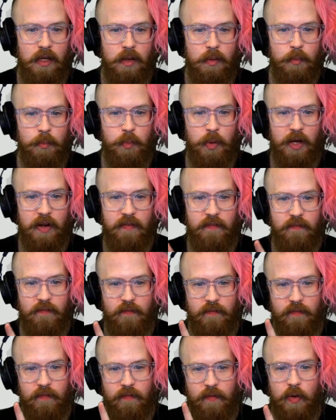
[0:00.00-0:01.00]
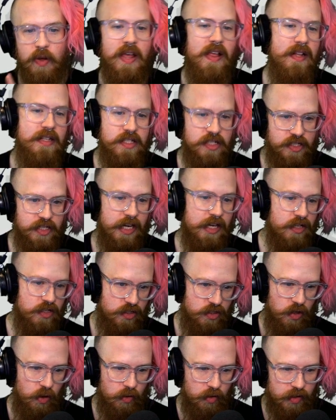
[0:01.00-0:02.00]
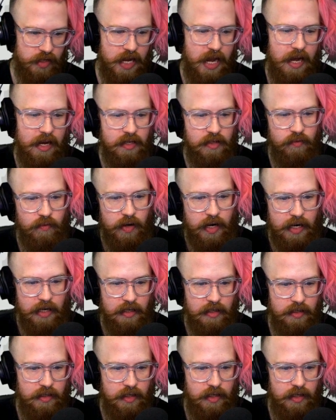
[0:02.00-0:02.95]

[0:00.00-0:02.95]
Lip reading: But, oh yeah, that's 6 total. Yeah, right.